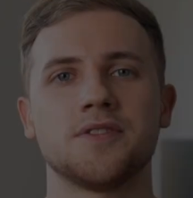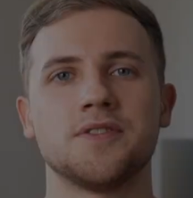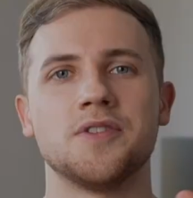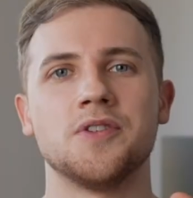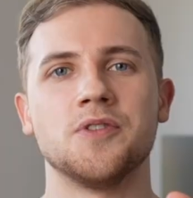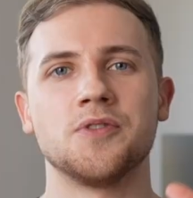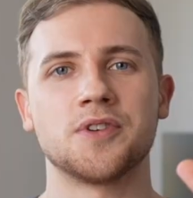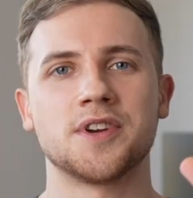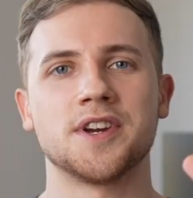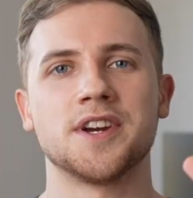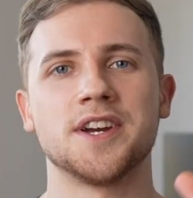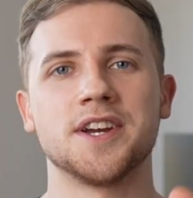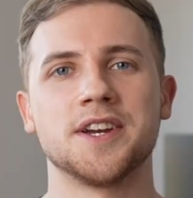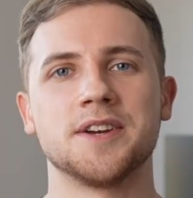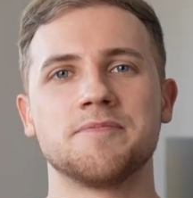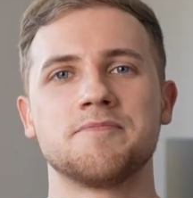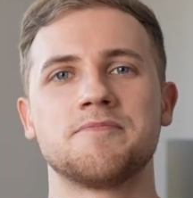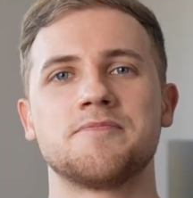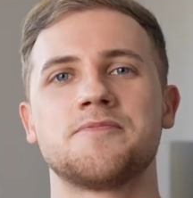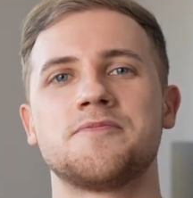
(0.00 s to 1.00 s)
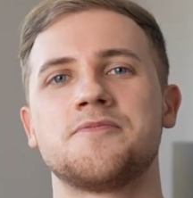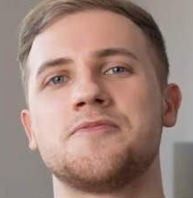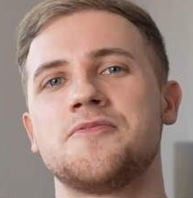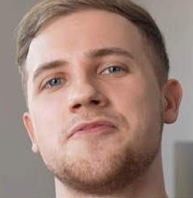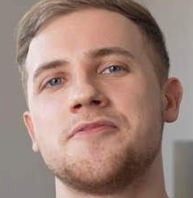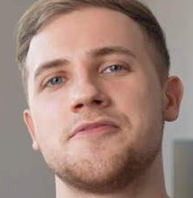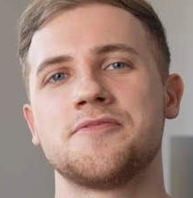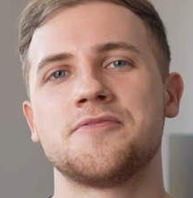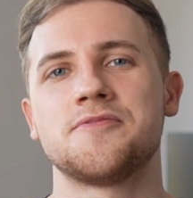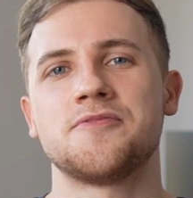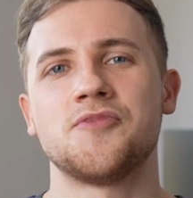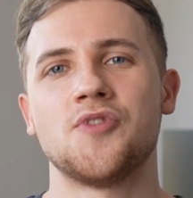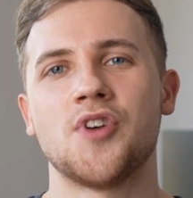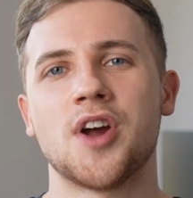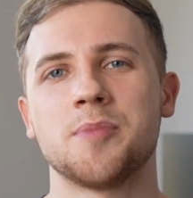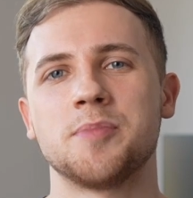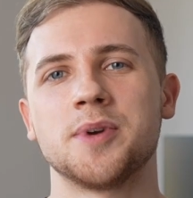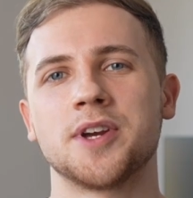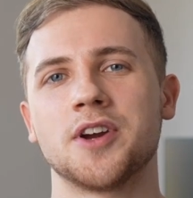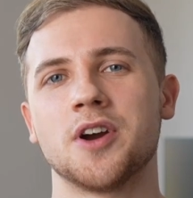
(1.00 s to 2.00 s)
Okay,
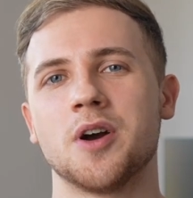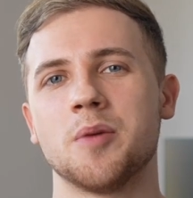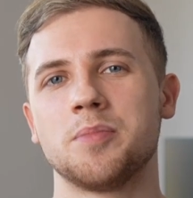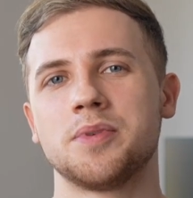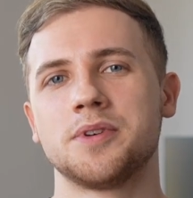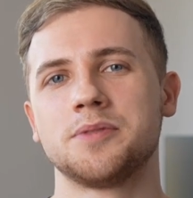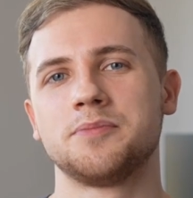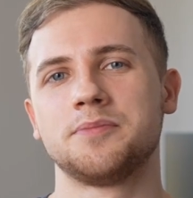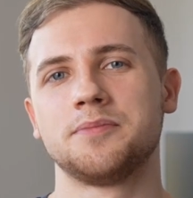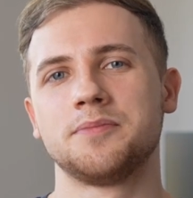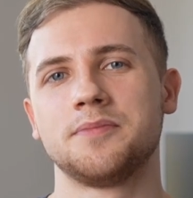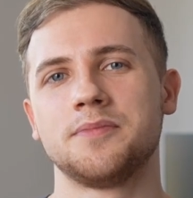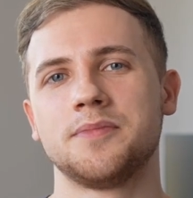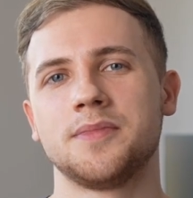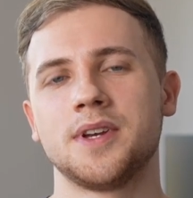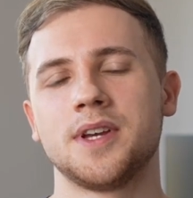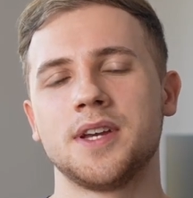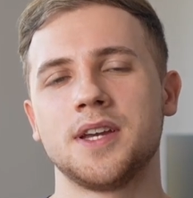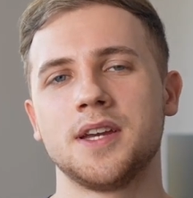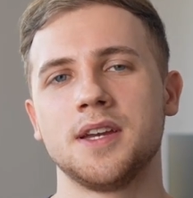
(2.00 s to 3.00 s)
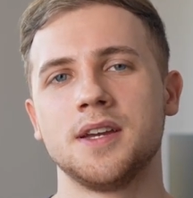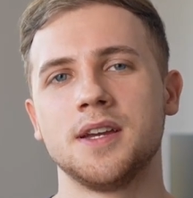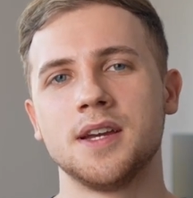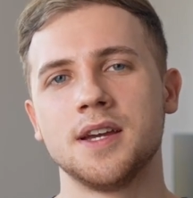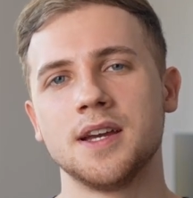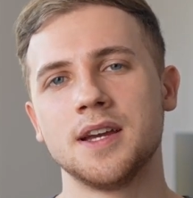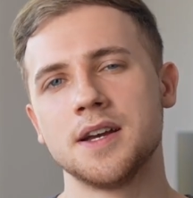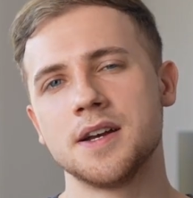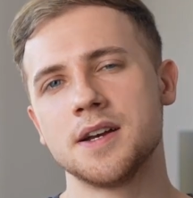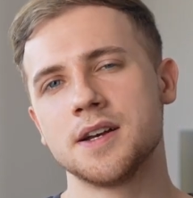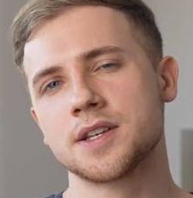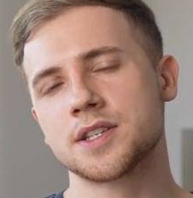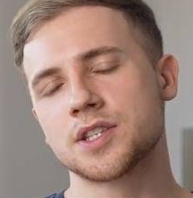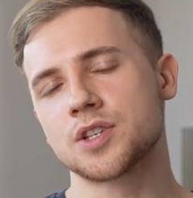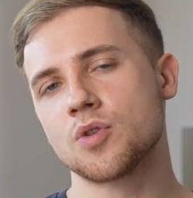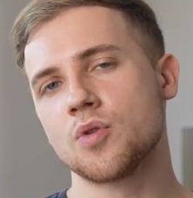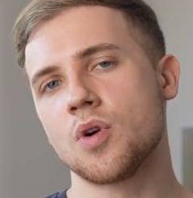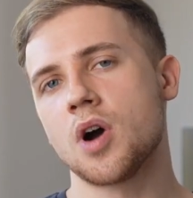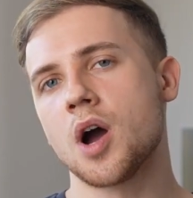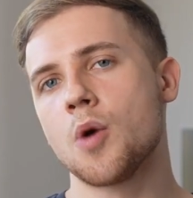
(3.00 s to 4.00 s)
wrapping up.
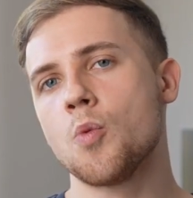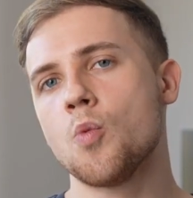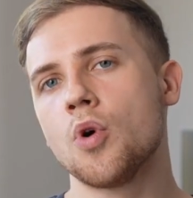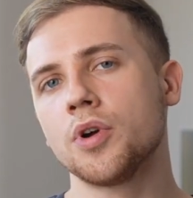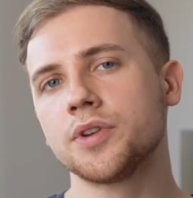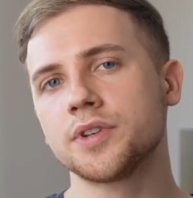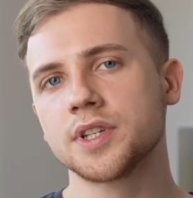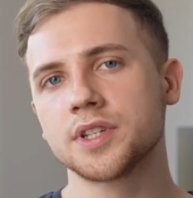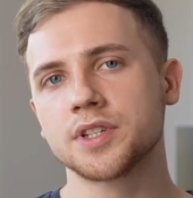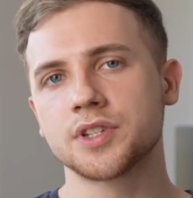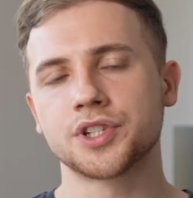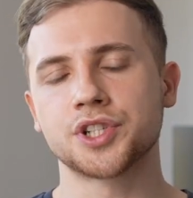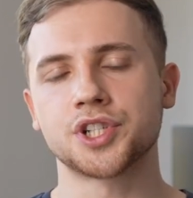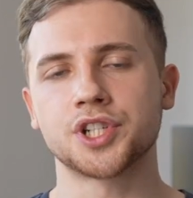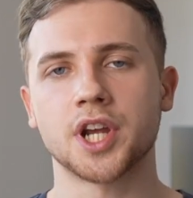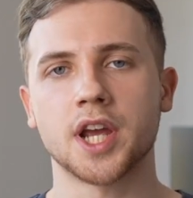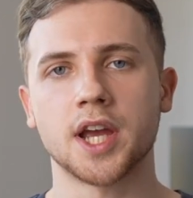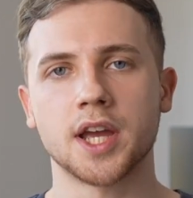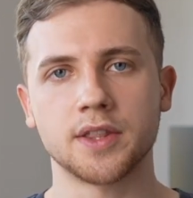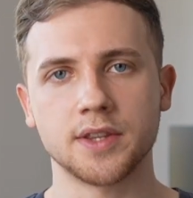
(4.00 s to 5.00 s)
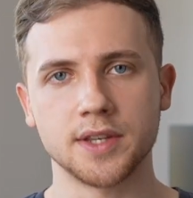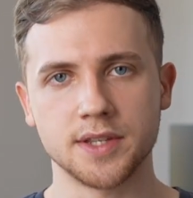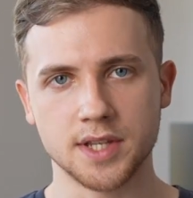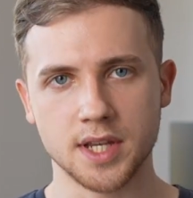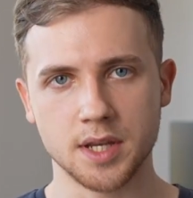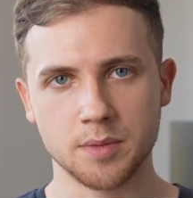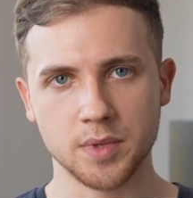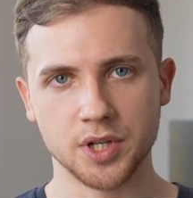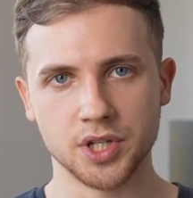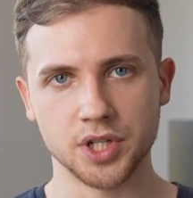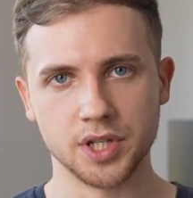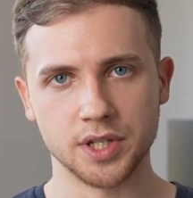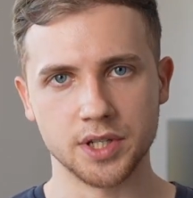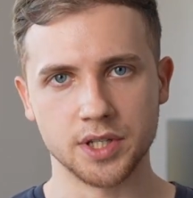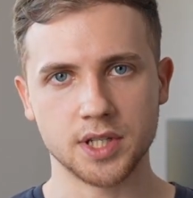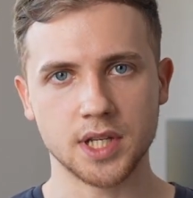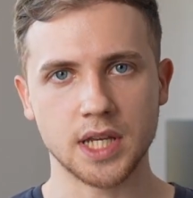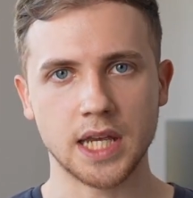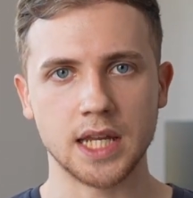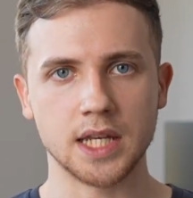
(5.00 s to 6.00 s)
So I wanted to share these
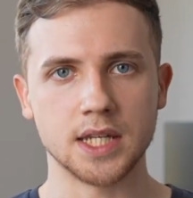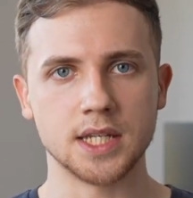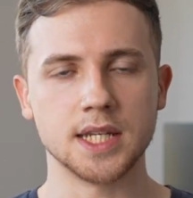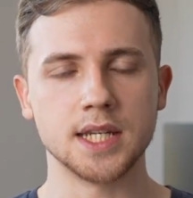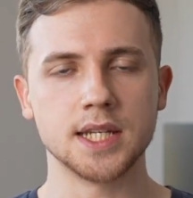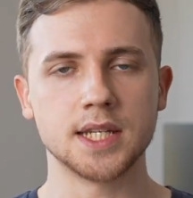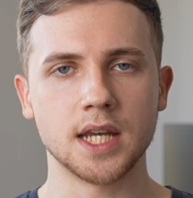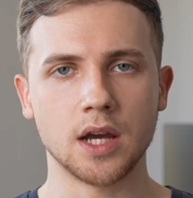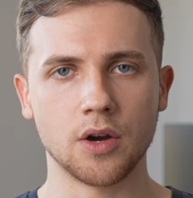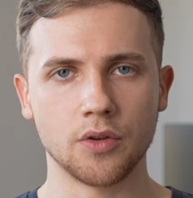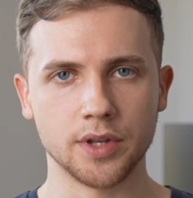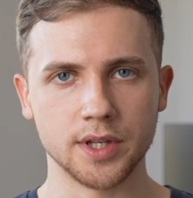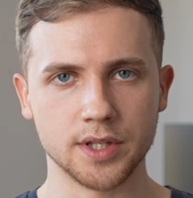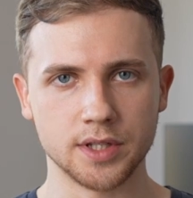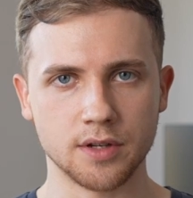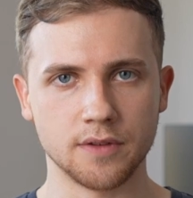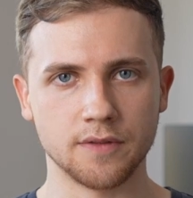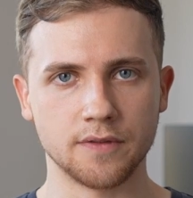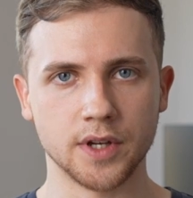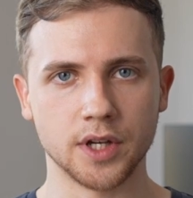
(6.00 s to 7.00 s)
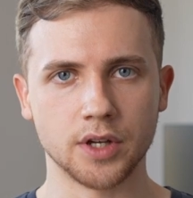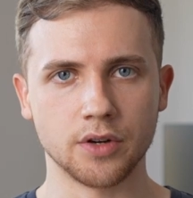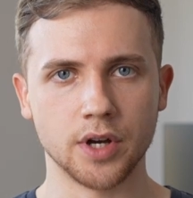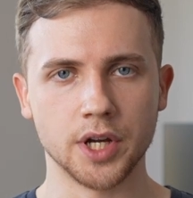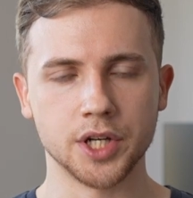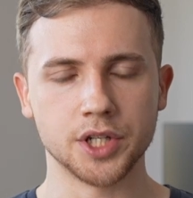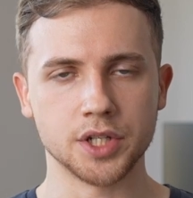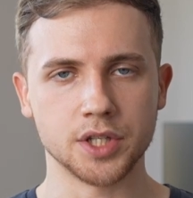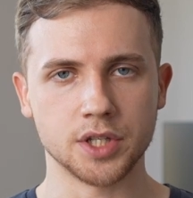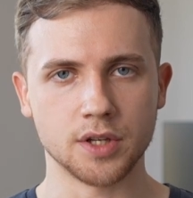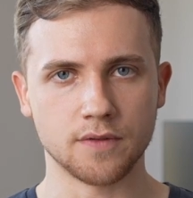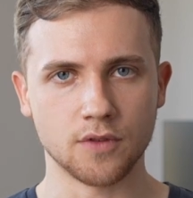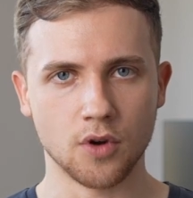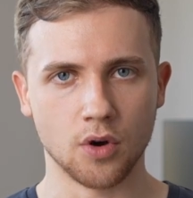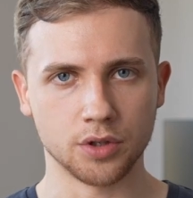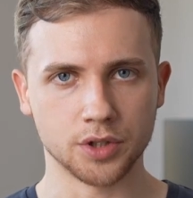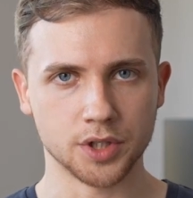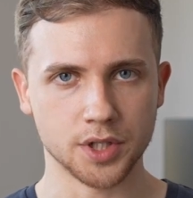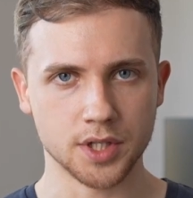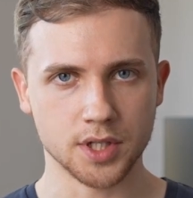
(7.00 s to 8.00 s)
images and detail these configurations of
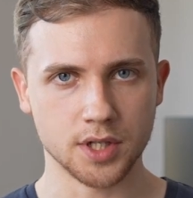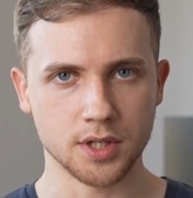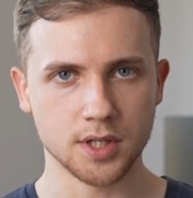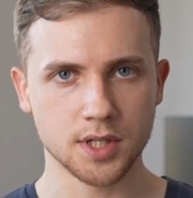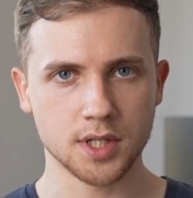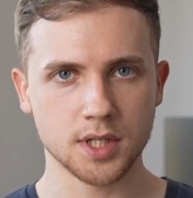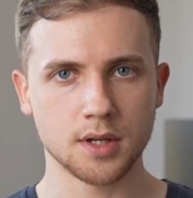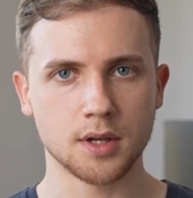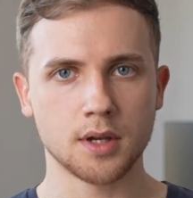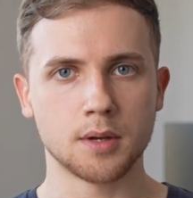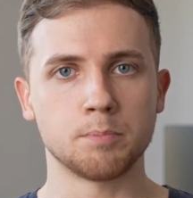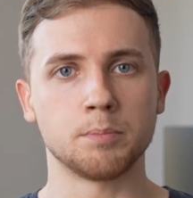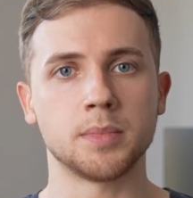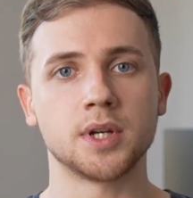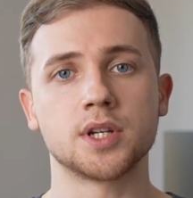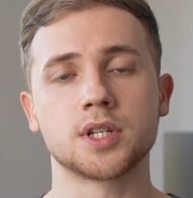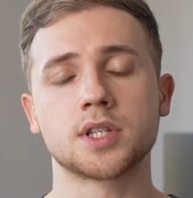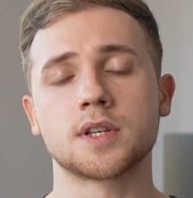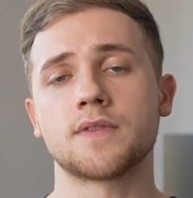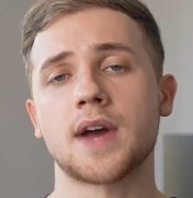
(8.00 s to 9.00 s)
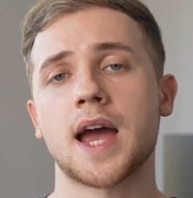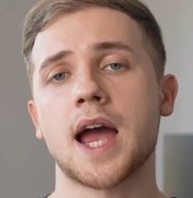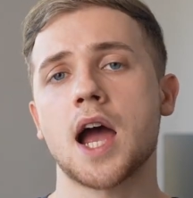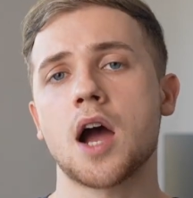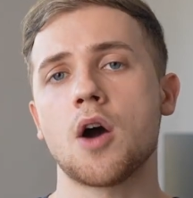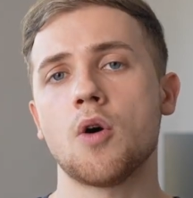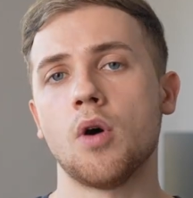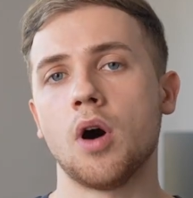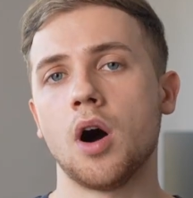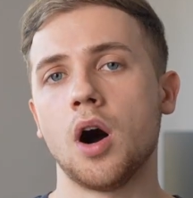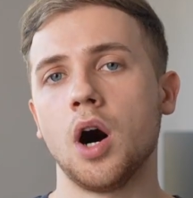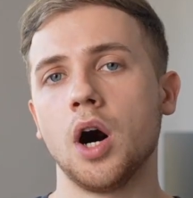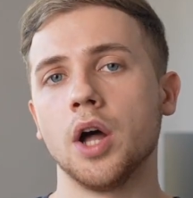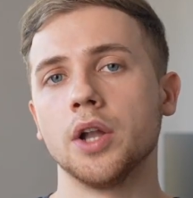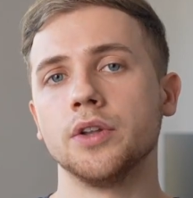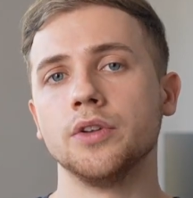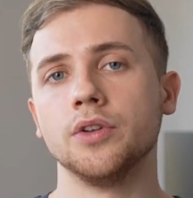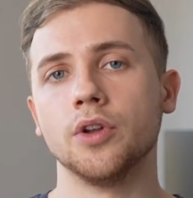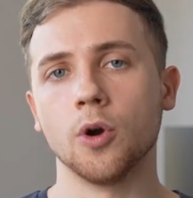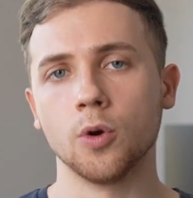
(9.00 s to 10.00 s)
consciousness because of how
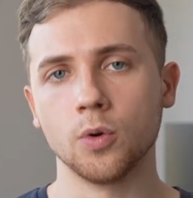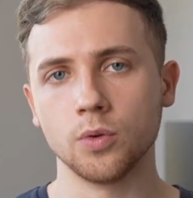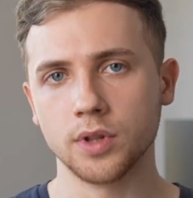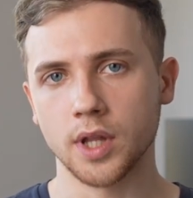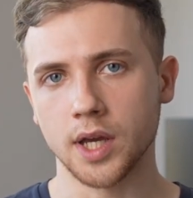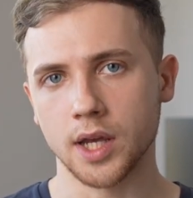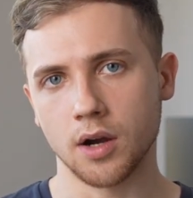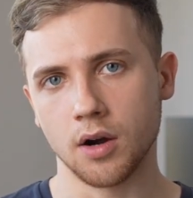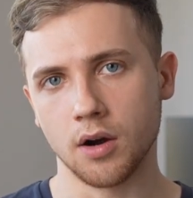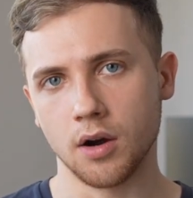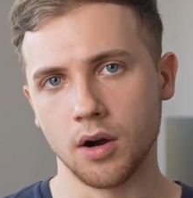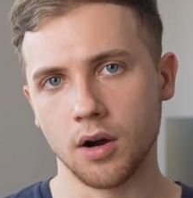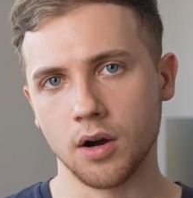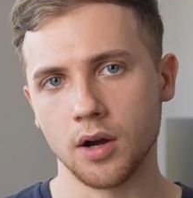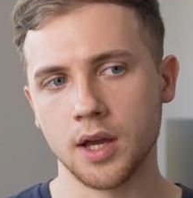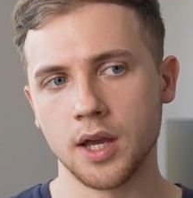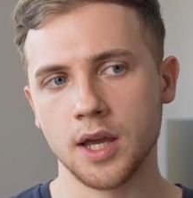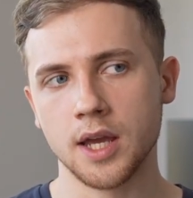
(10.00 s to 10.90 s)
unknown they are,